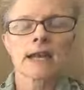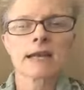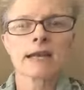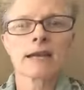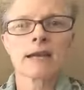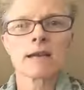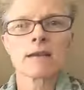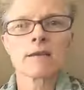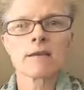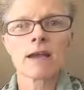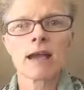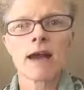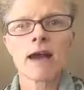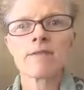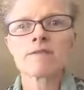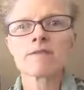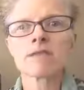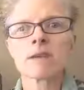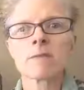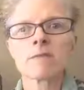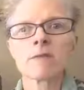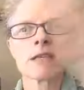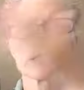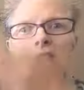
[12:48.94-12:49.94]
of have
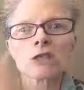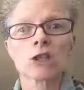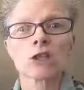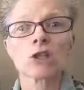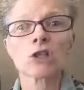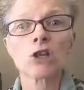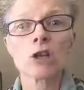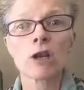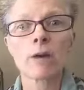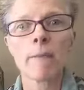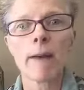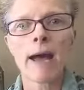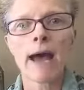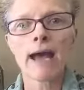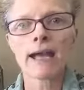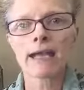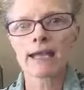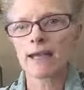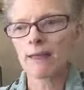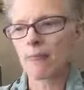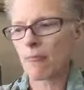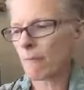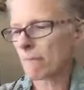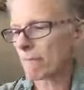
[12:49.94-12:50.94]
something to look
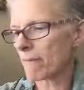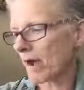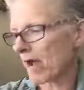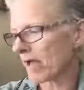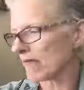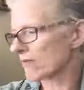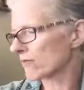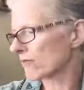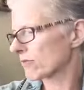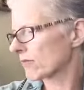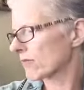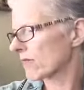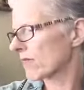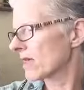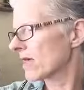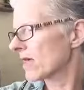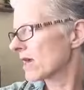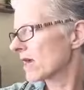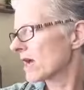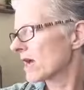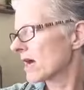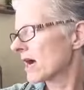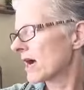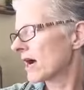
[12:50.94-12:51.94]
back in the month.
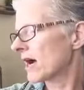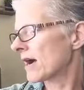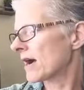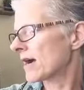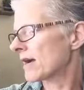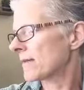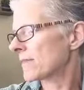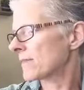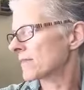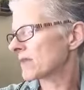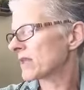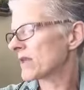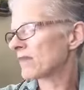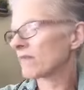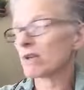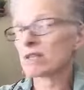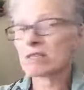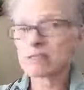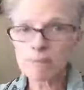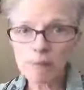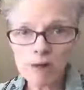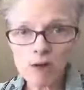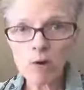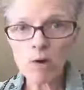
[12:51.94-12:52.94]
If I
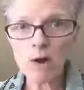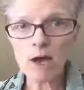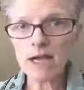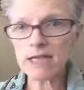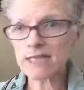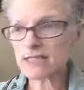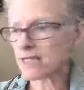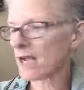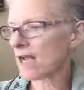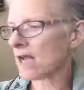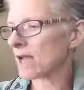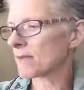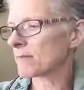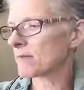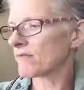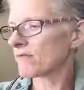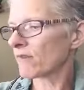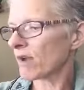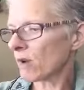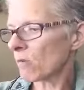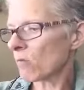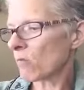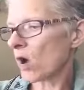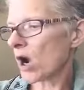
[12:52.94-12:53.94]
did my quiet time, if
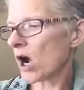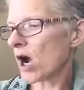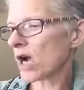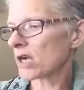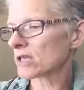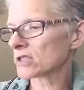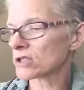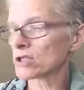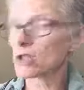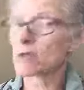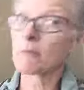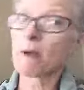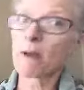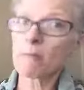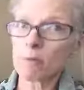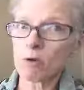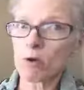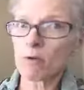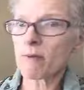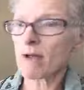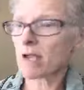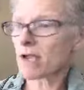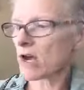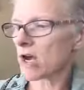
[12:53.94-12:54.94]
I walked, took my
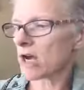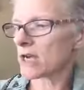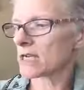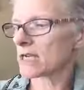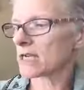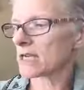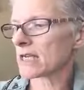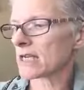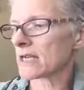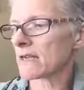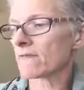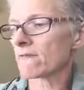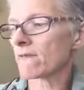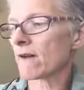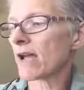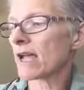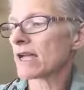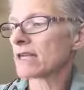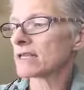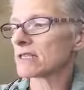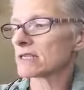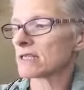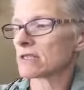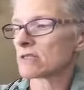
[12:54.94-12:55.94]
probiotic, if
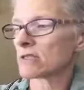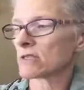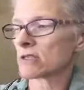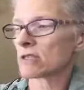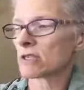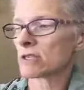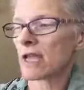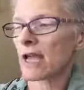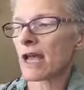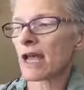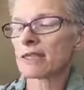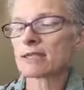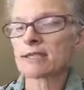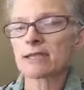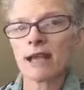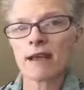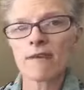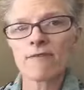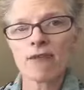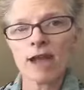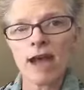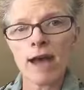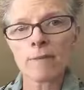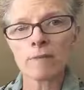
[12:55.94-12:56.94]
I had to
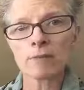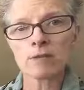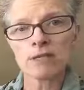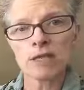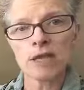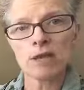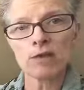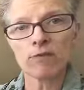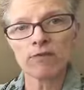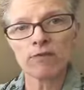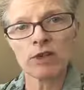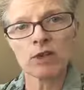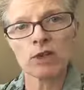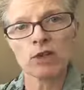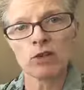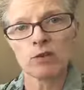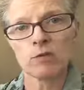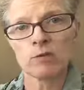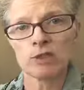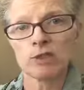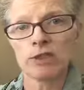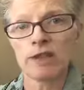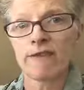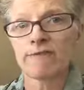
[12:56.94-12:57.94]
have the apple cider vinegar,
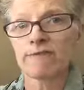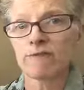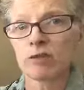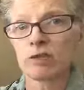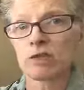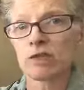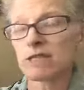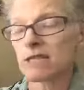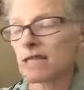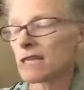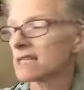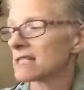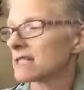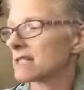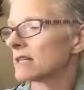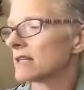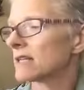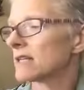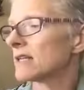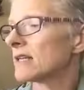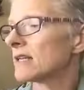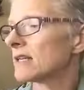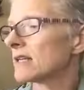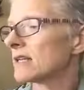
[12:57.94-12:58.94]
which at first I
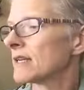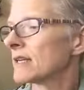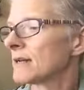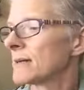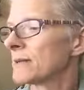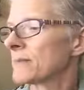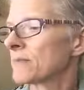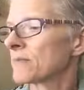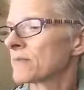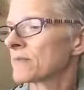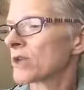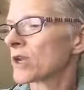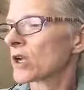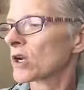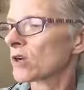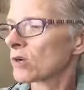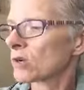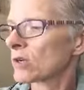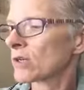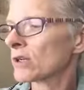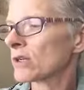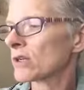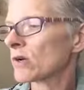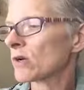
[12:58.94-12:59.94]
did,
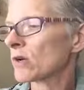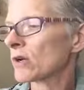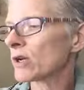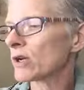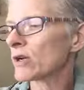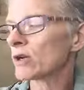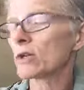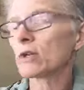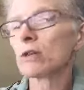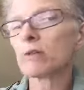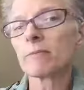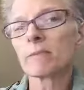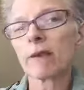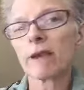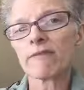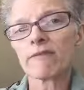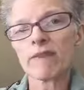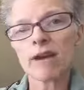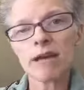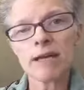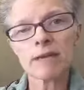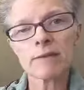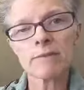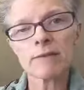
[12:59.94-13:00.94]
coconut oil, my
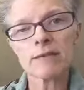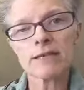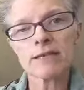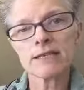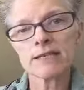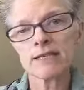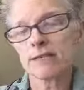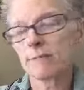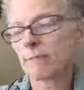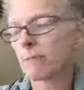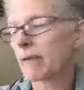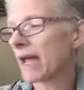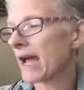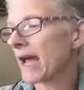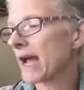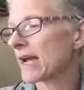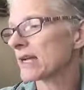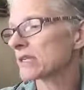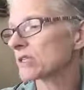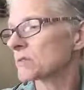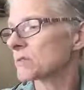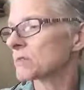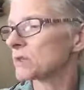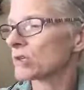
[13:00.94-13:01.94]
vitamin is a
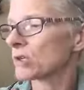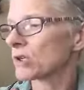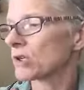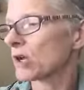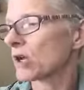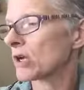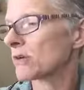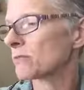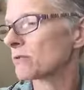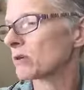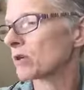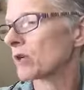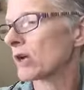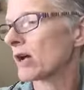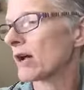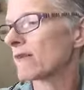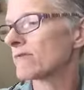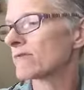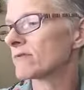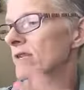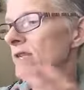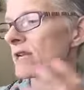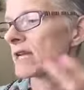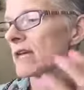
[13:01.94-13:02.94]
patch, put it on, put it
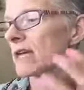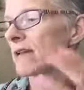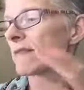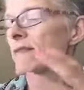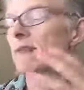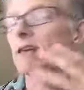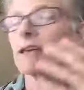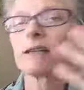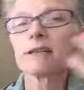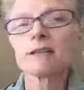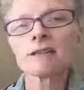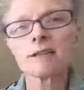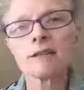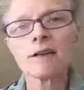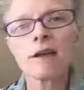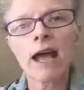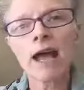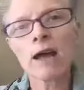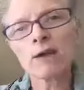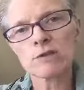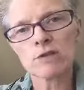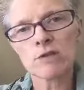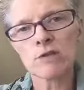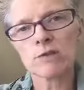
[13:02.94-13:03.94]
off. Then
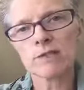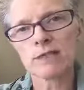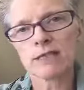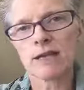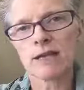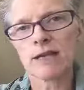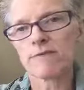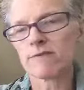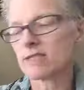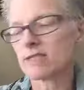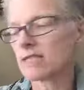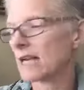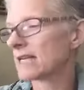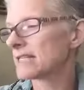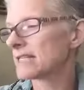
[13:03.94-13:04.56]
household stuff. Did I